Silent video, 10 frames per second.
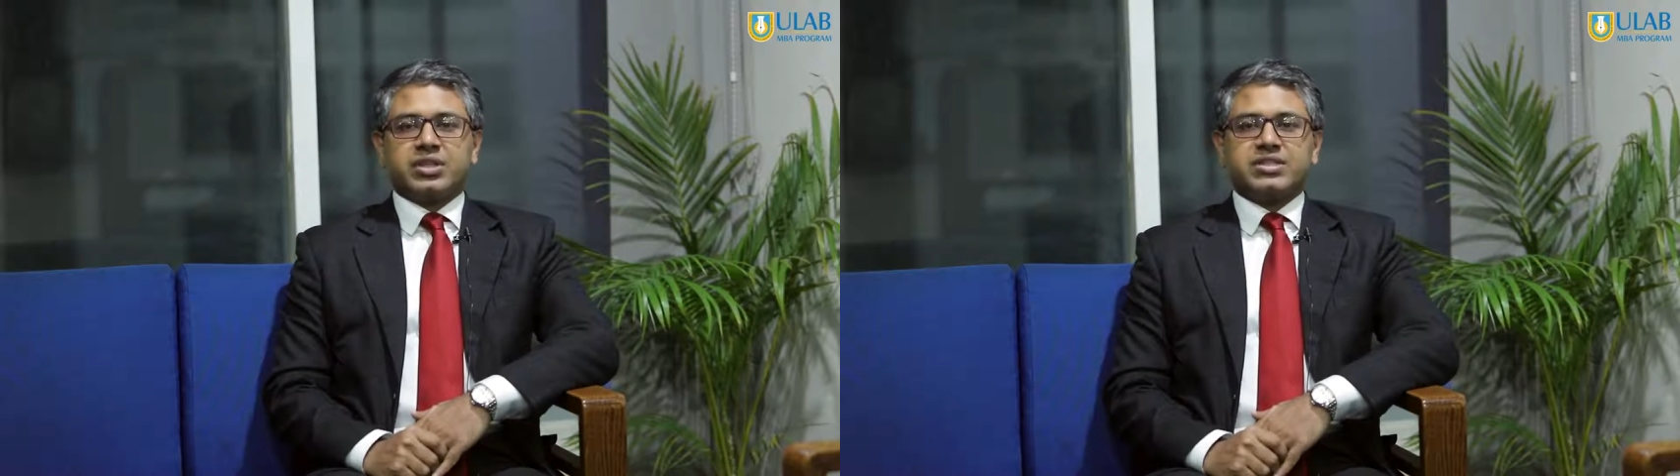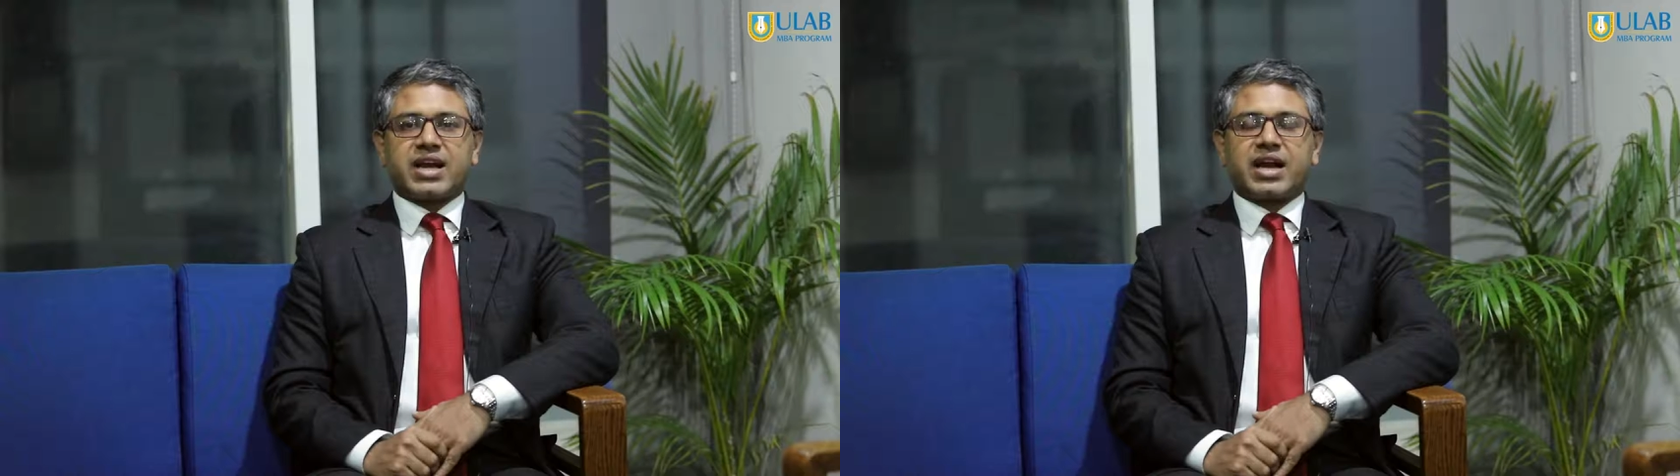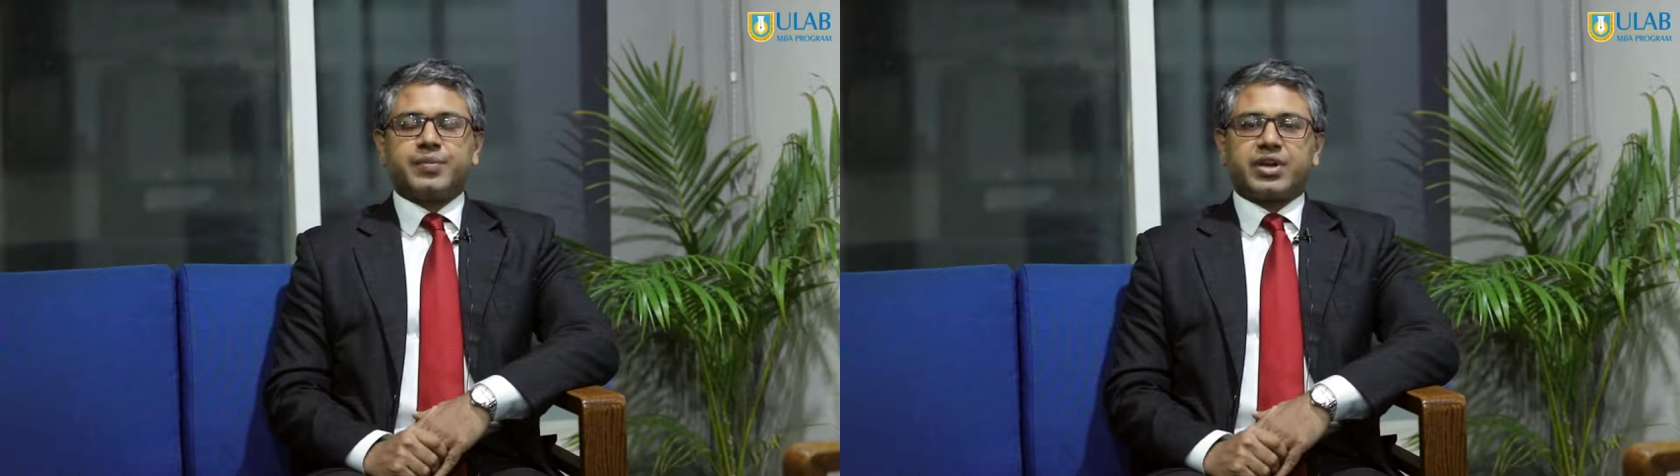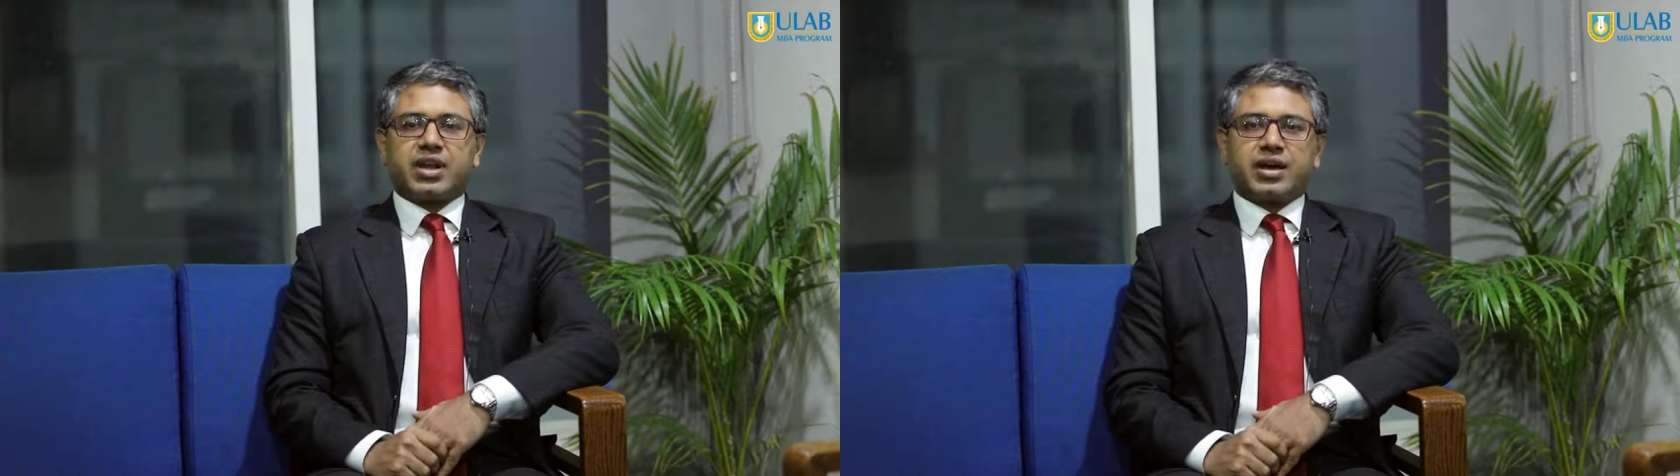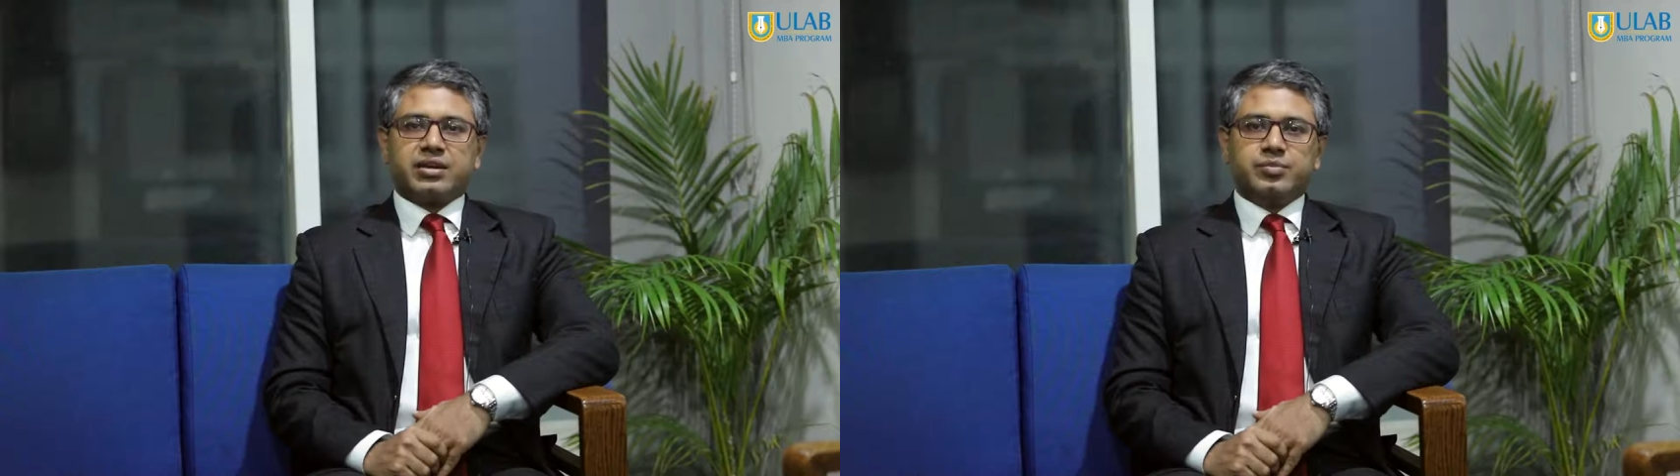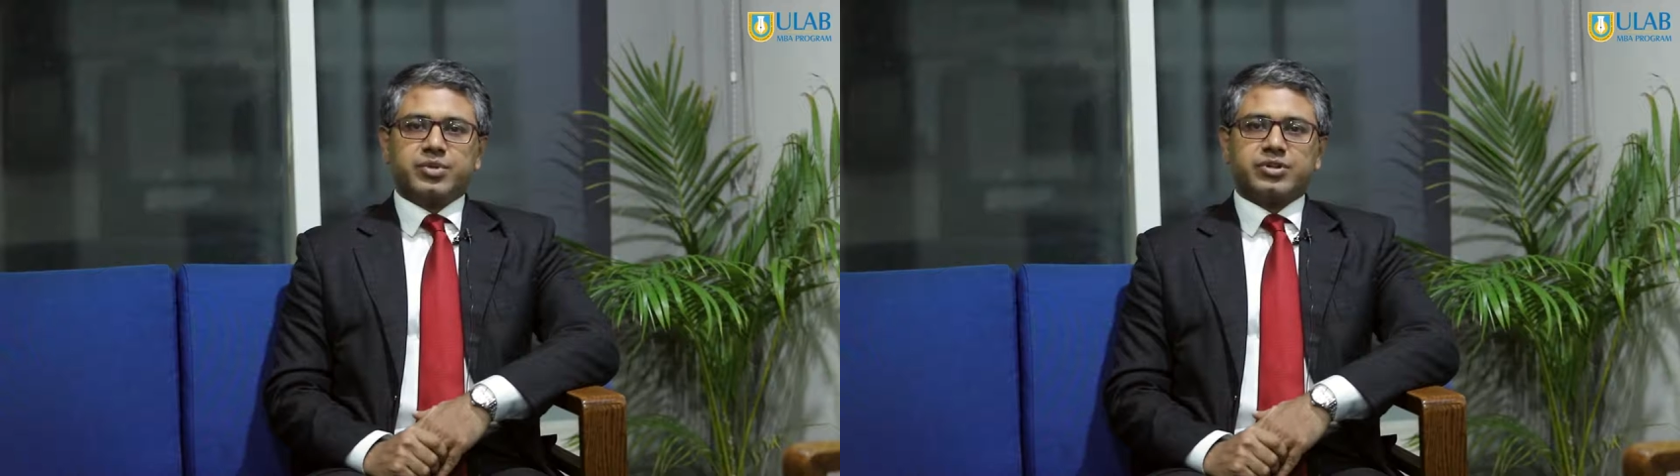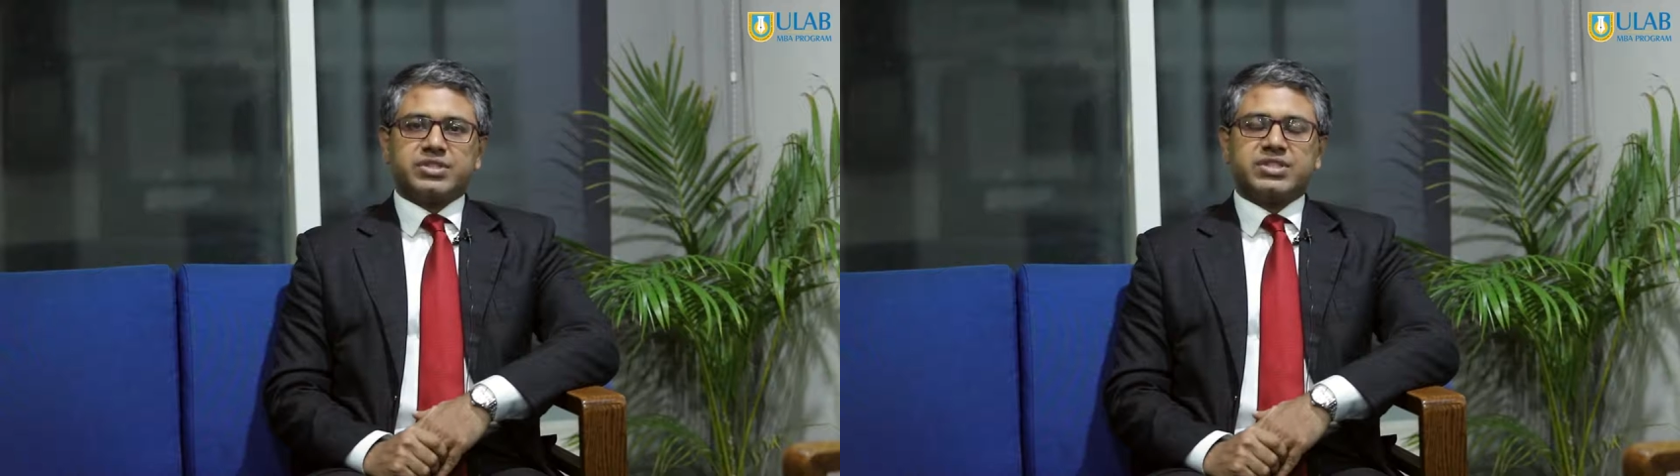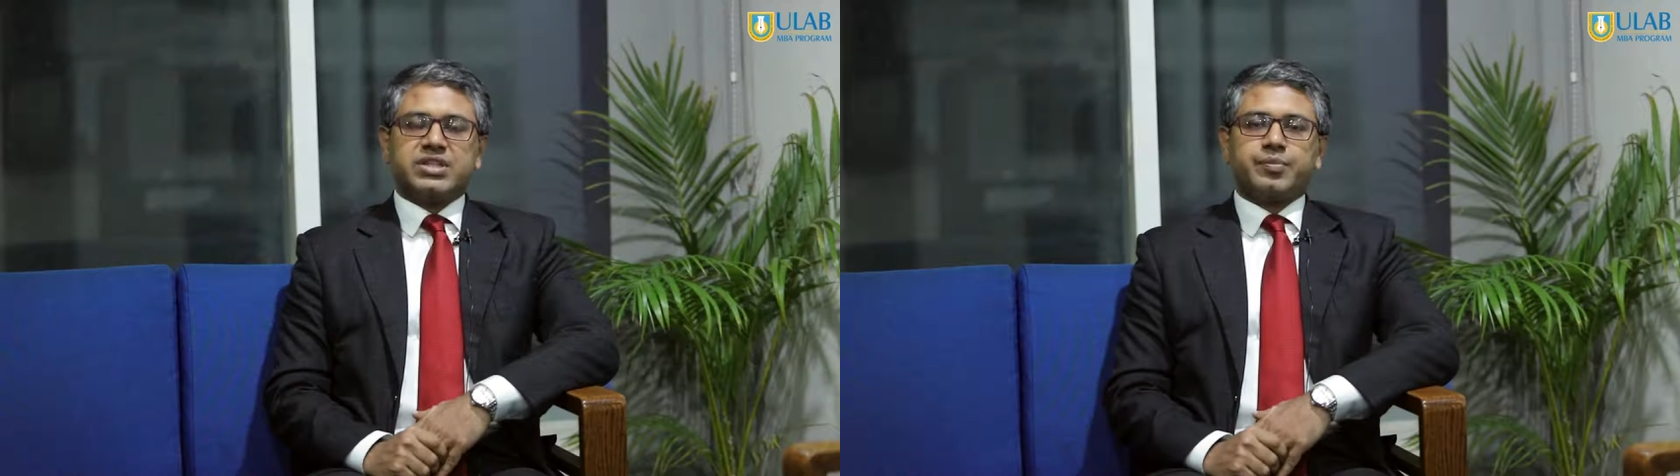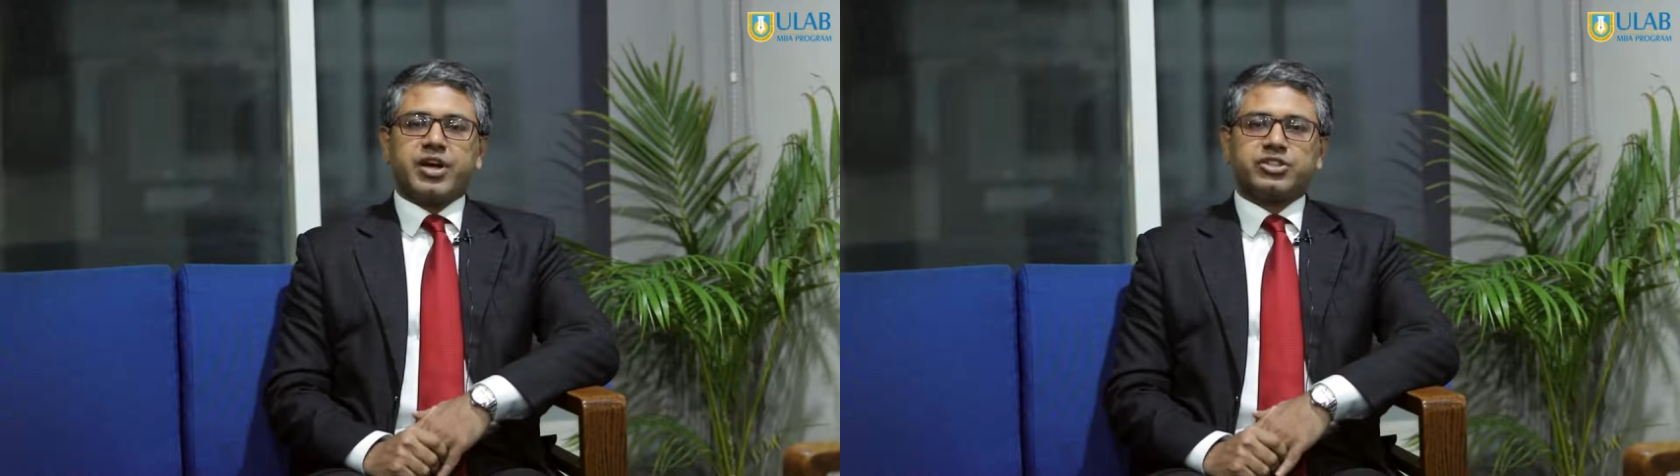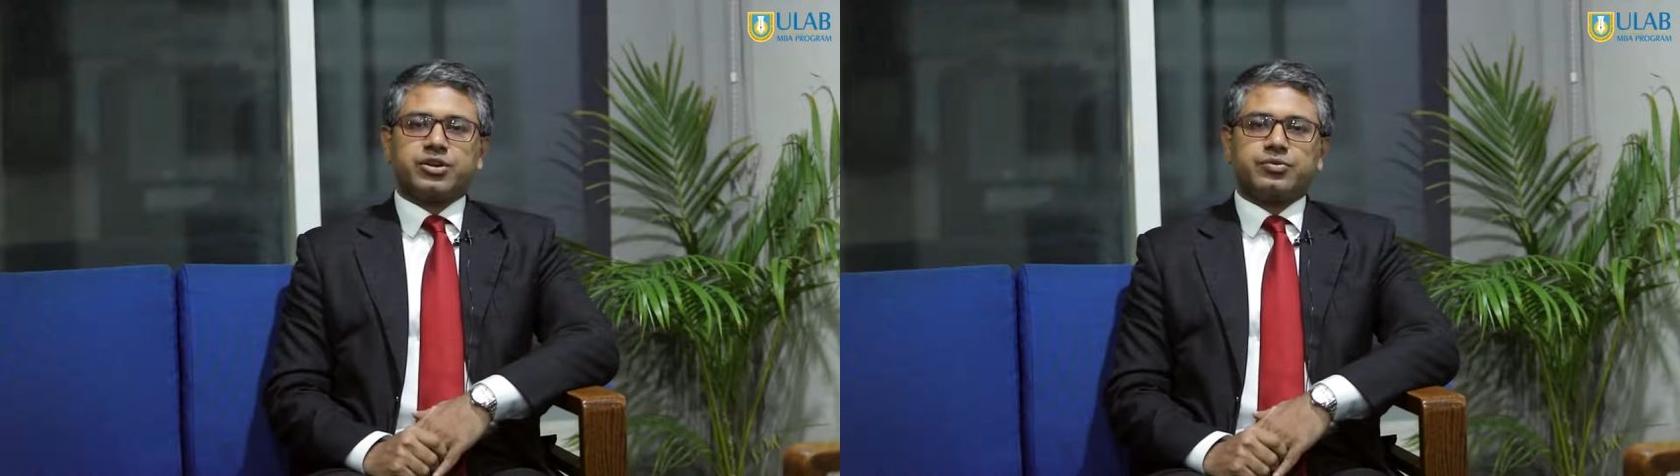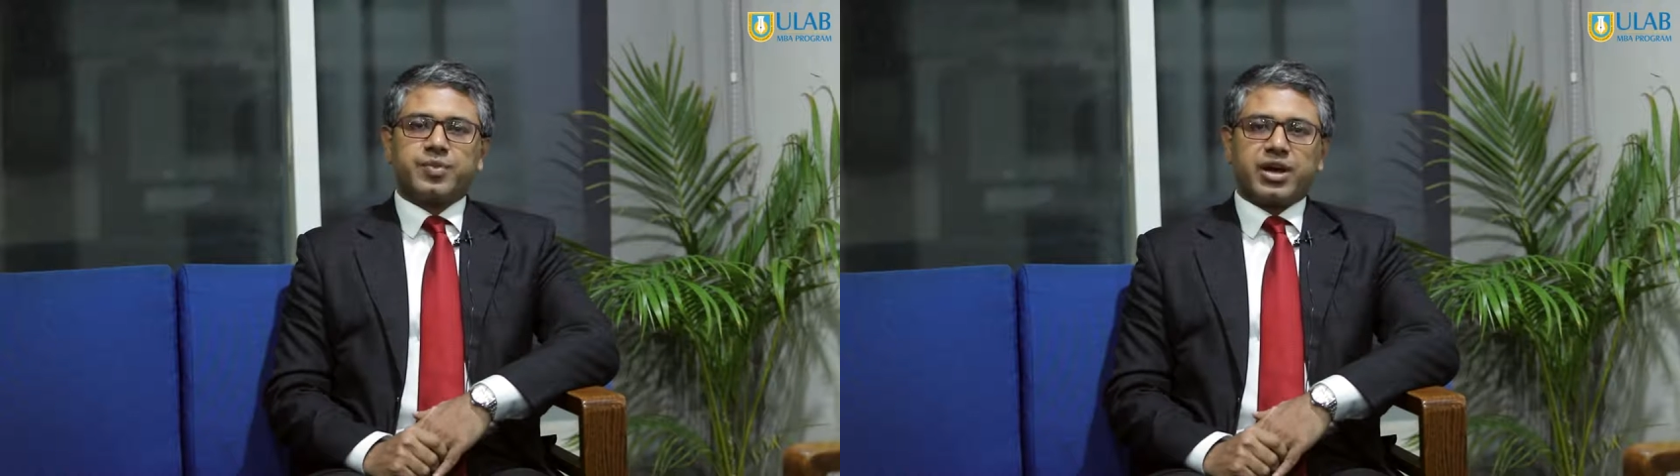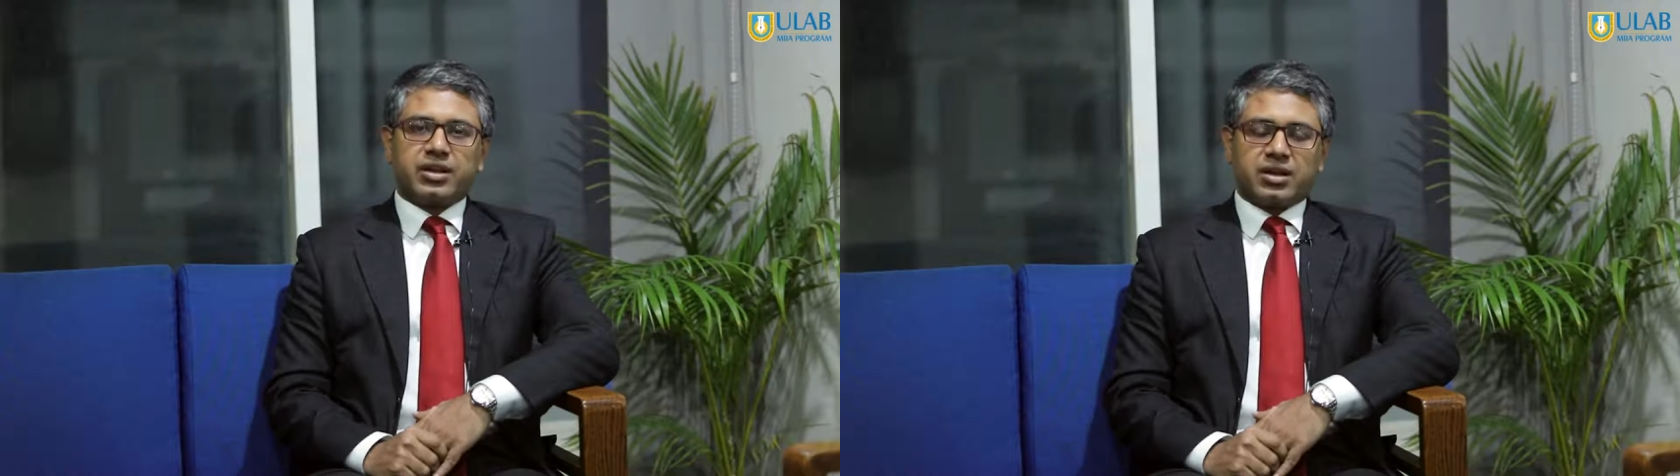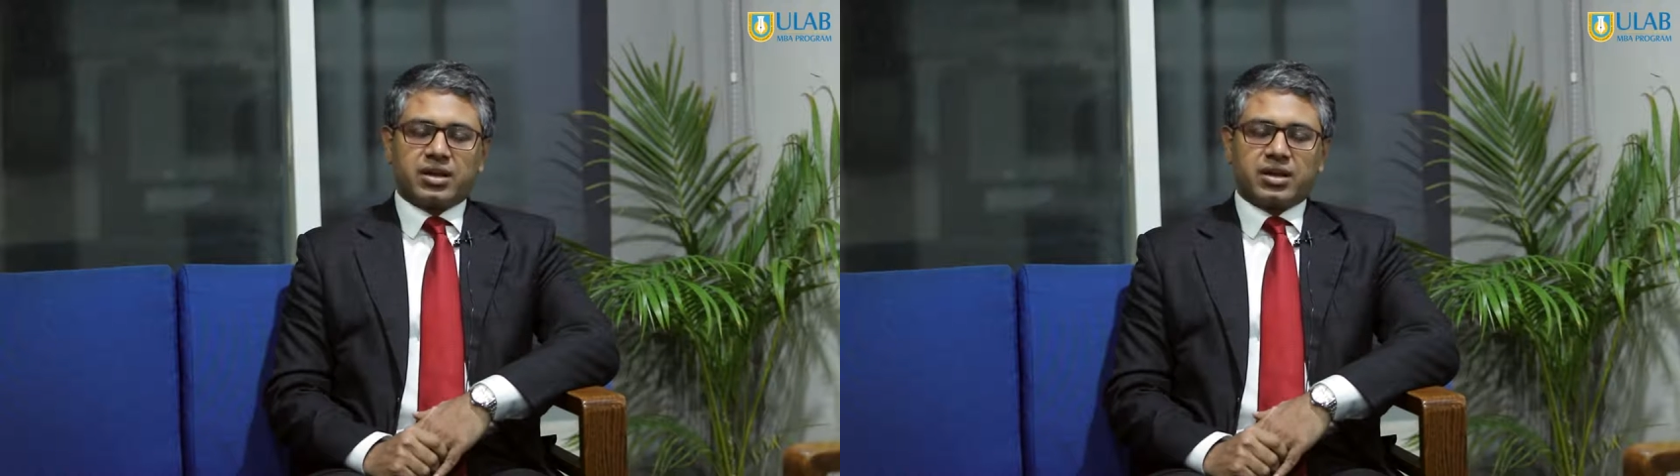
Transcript: this academic line because this is a passion of mine.